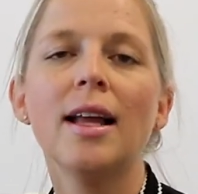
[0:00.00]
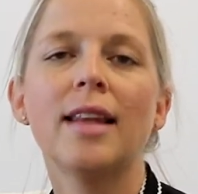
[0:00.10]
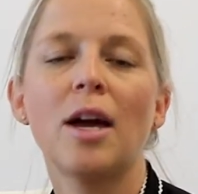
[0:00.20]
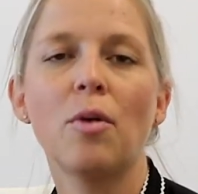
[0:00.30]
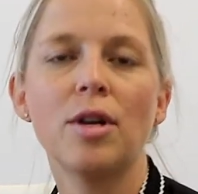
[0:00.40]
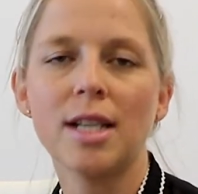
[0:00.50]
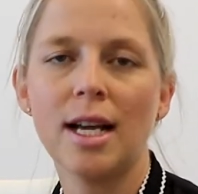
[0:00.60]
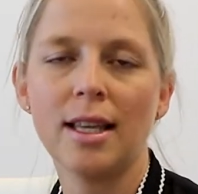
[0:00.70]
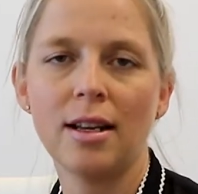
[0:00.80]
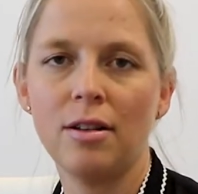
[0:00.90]
They won't
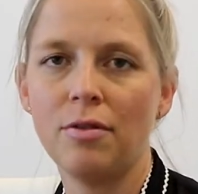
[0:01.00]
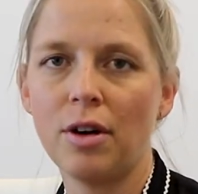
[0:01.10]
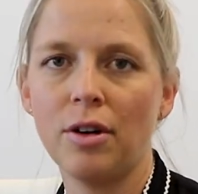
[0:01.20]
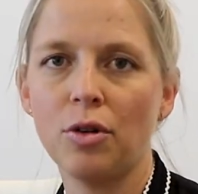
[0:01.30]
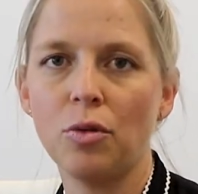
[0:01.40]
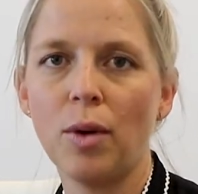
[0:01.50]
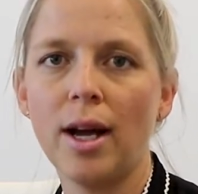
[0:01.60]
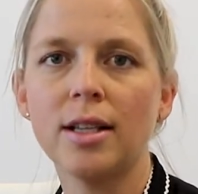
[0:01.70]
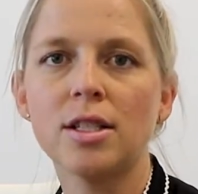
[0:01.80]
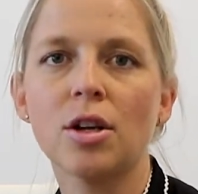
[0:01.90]
take that in a very good
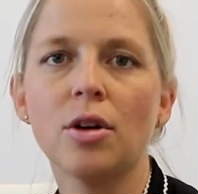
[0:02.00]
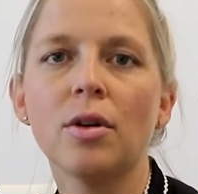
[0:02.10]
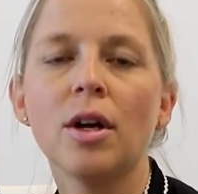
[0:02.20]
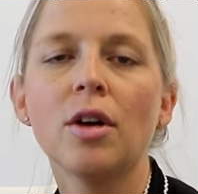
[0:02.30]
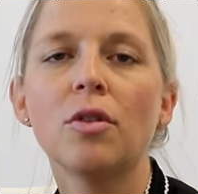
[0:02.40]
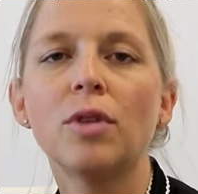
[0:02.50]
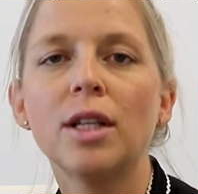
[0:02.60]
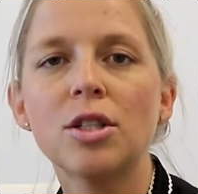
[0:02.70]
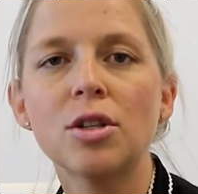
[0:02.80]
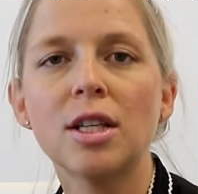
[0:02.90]
way. So
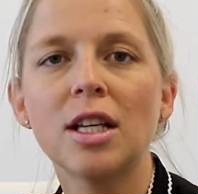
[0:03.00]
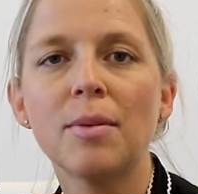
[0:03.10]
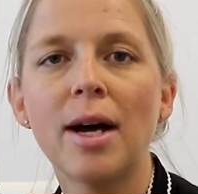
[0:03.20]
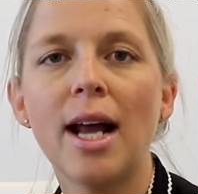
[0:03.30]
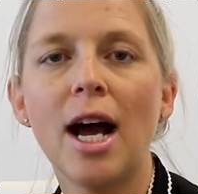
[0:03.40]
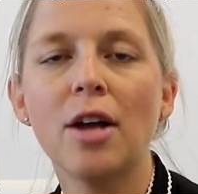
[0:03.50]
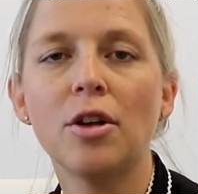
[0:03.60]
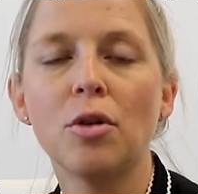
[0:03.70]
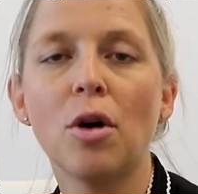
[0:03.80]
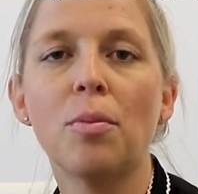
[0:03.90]
really do think about how
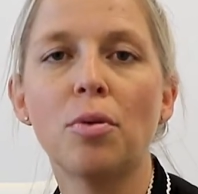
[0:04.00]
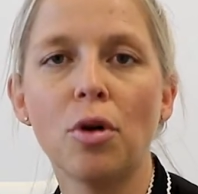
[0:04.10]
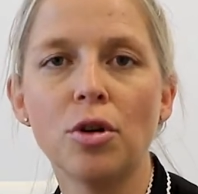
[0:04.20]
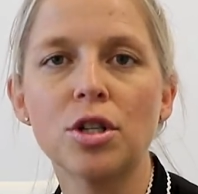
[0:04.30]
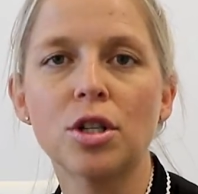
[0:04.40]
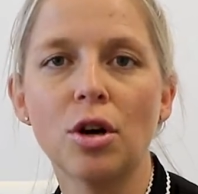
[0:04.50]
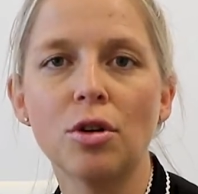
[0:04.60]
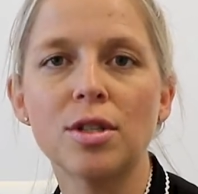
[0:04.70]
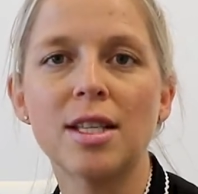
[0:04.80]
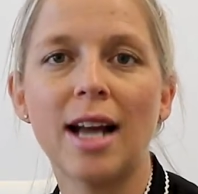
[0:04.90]
you approach
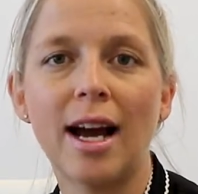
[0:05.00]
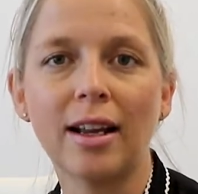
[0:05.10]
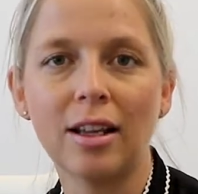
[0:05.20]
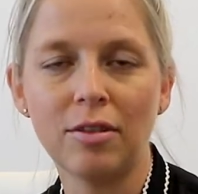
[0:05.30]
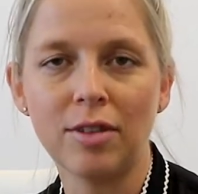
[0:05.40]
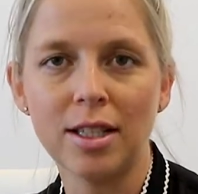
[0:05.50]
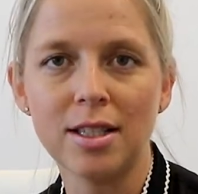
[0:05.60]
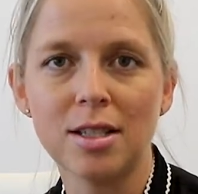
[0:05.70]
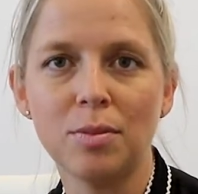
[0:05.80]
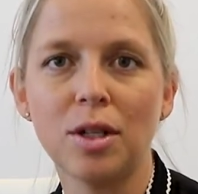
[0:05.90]
those that are
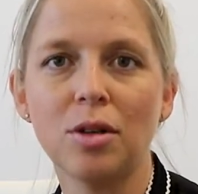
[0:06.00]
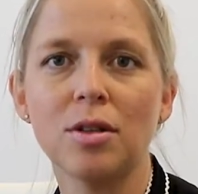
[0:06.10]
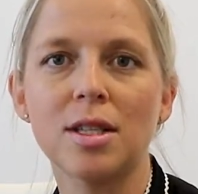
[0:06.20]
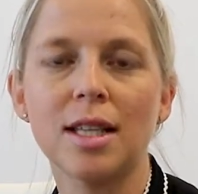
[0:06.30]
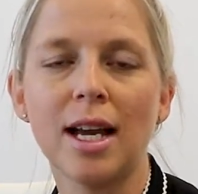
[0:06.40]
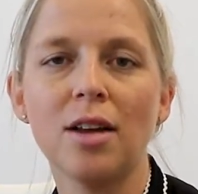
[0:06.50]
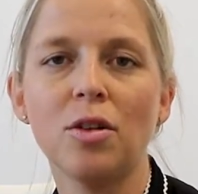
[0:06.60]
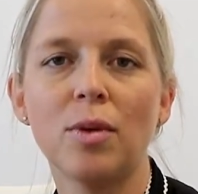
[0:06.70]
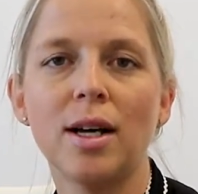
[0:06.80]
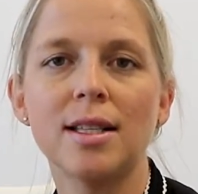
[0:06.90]
convinced, because they are
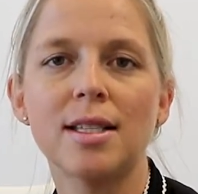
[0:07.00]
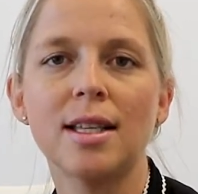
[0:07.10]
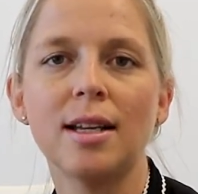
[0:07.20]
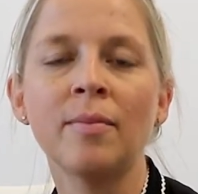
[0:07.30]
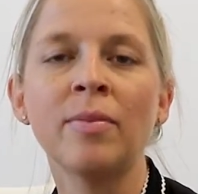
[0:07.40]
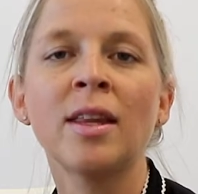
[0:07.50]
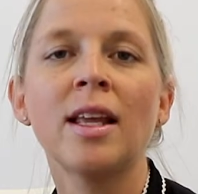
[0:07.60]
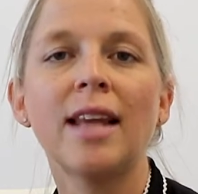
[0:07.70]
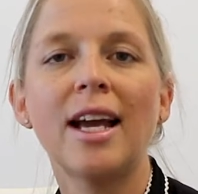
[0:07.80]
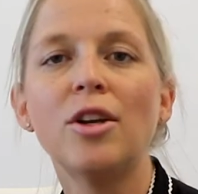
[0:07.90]
the ones that
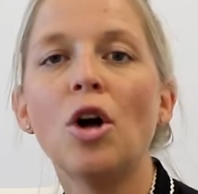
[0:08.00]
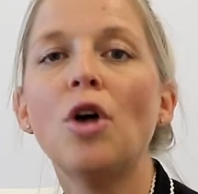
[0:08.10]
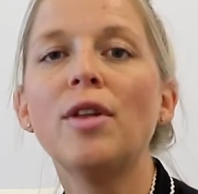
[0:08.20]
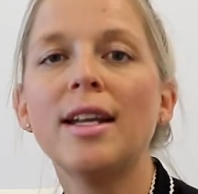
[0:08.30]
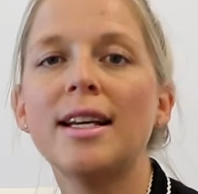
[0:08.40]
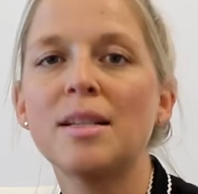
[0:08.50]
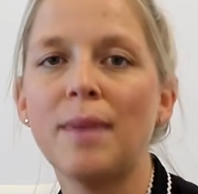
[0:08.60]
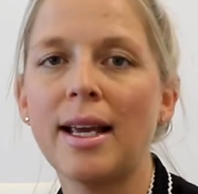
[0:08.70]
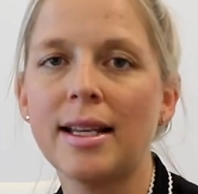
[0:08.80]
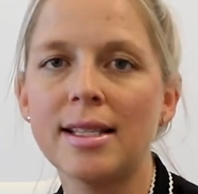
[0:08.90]
they know they need to
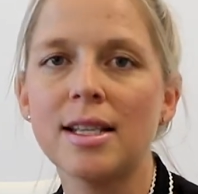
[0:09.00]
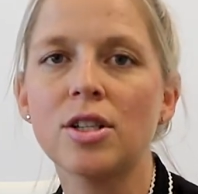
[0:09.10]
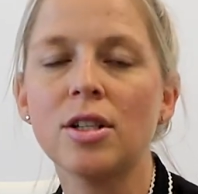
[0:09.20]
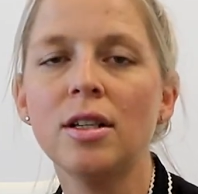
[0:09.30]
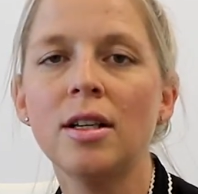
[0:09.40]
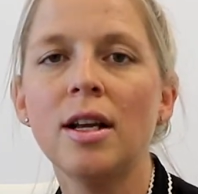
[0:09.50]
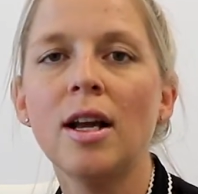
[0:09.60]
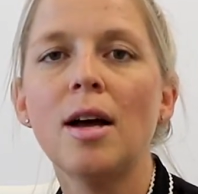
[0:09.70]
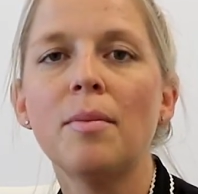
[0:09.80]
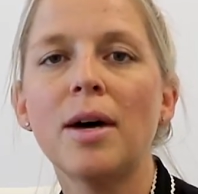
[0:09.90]
make a decision,
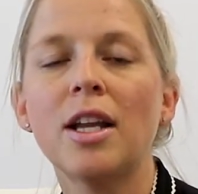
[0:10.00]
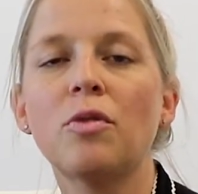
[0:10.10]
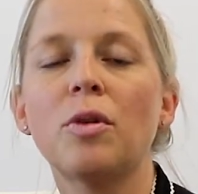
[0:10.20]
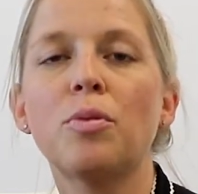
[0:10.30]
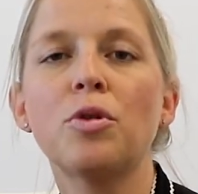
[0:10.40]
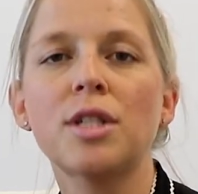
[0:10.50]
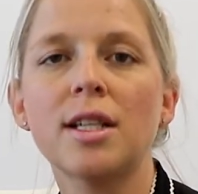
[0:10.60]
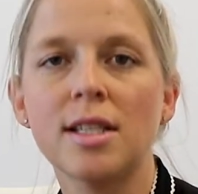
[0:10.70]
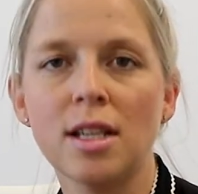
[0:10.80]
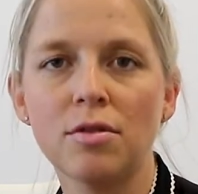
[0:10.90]
but if we push
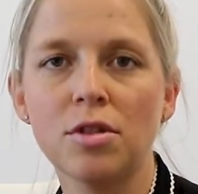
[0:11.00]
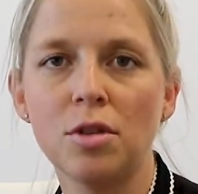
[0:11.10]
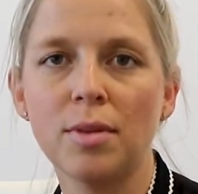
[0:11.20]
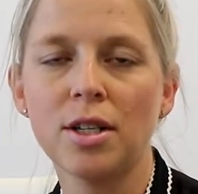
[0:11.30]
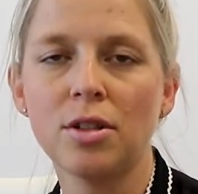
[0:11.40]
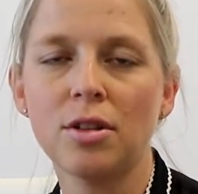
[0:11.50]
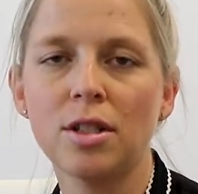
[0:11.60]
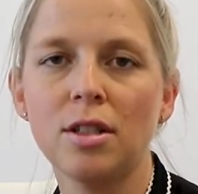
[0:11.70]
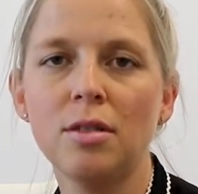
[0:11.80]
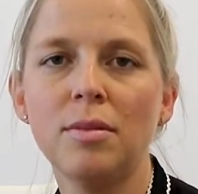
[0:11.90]
ourselves too much
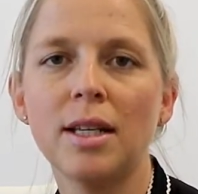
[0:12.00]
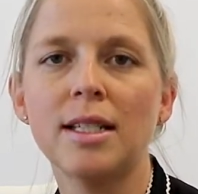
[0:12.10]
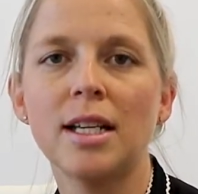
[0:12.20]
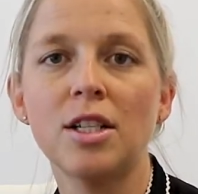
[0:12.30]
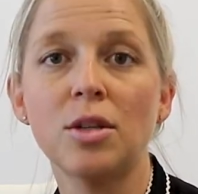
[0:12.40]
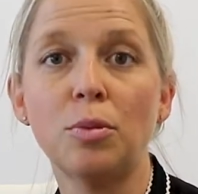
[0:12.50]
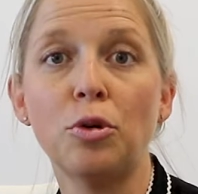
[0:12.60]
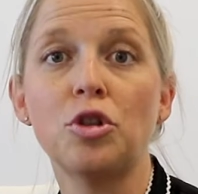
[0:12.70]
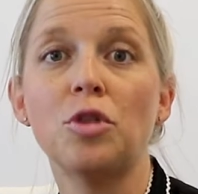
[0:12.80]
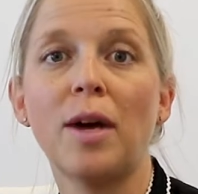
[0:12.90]
onto them, they tend to
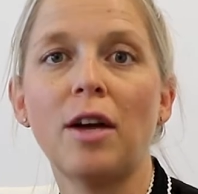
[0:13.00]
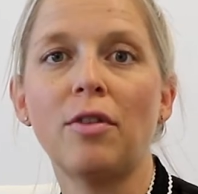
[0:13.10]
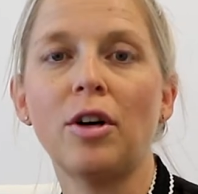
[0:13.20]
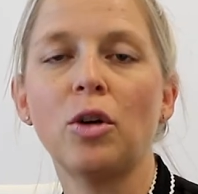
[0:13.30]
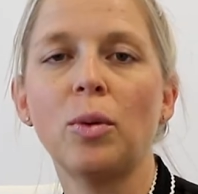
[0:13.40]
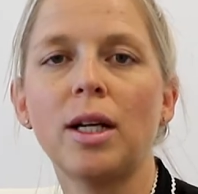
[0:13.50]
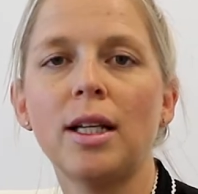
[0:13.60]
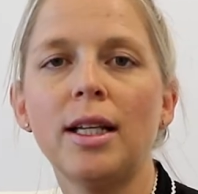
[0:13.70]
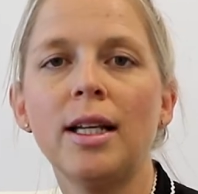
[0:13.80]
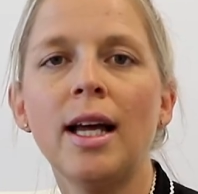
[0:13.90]
push you back very
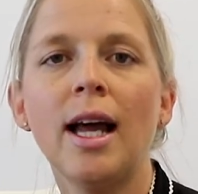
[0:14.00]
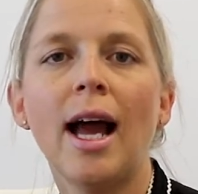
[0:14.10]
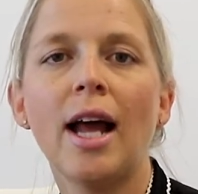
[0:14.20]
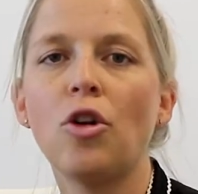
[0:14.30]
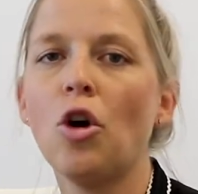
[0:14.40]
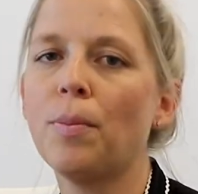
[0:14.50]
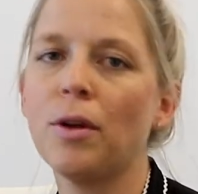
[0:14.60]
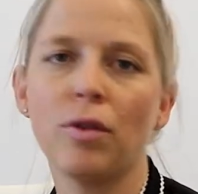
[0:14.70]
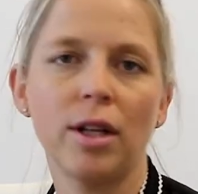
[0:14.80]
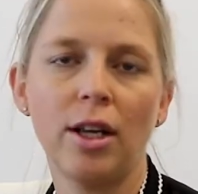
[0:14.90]
quickly and not
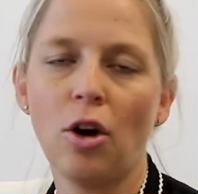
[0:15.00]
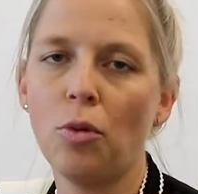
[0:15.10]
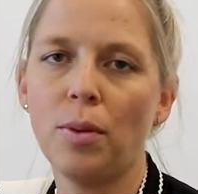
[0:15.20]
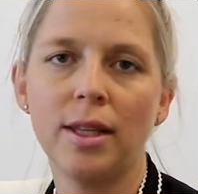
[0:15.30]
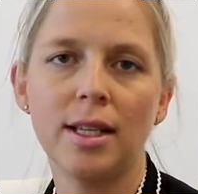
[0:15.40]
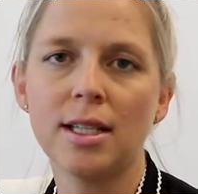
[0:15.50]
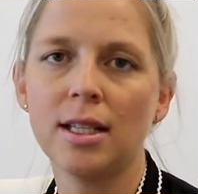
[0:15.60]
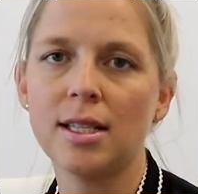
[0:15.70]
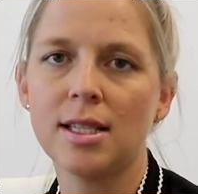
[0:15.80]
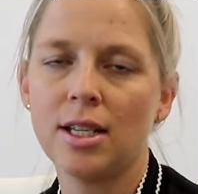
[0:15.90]
be really open then to
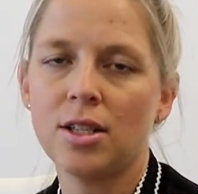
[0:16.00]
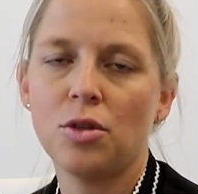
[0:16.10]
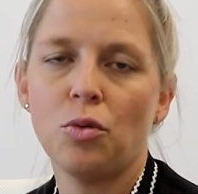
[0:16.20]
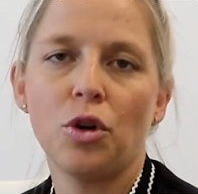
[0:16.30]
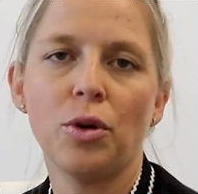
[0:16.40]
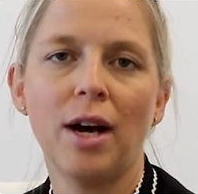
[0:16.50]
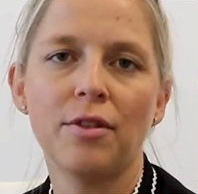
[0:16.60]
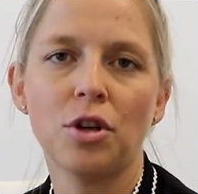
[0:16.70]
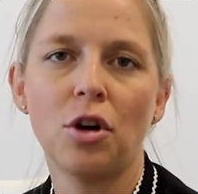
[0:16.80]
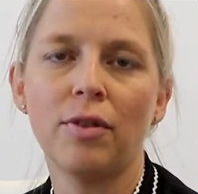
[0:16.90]
listening to what you
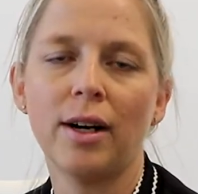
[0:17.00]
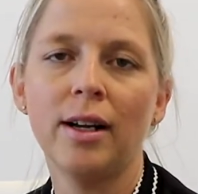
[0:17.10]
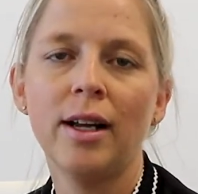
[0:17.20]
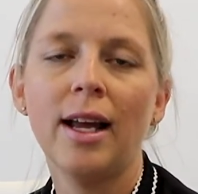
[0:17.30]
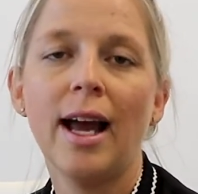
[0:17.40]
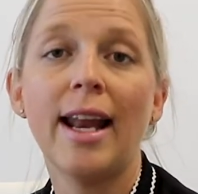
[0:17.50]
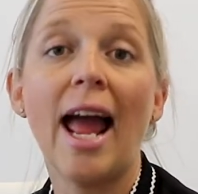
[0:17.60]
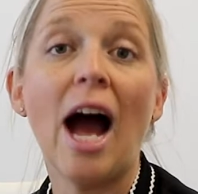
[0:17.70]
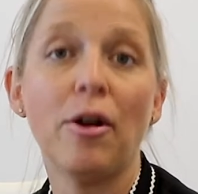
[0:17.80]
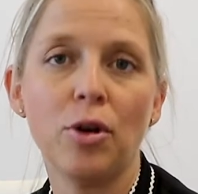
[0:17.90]
have to offer and
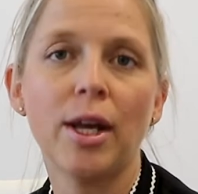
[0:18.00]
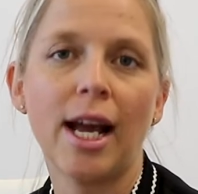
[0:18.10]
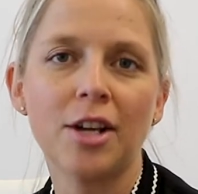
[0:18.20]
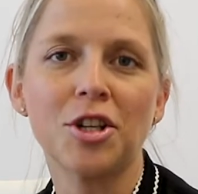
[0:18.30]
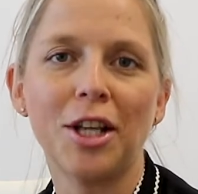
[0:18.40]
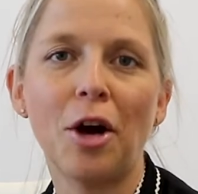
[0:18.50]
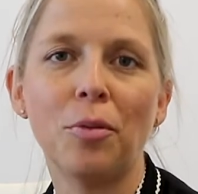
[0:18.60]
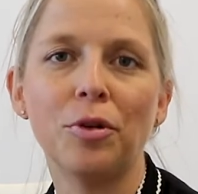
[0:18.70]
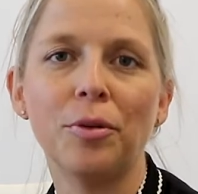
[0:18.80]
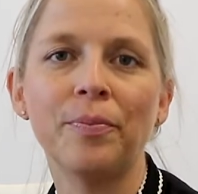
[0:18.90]
how you can actually
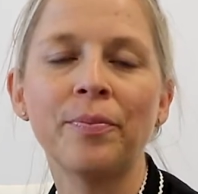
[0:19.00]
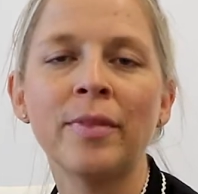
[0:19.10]
help them.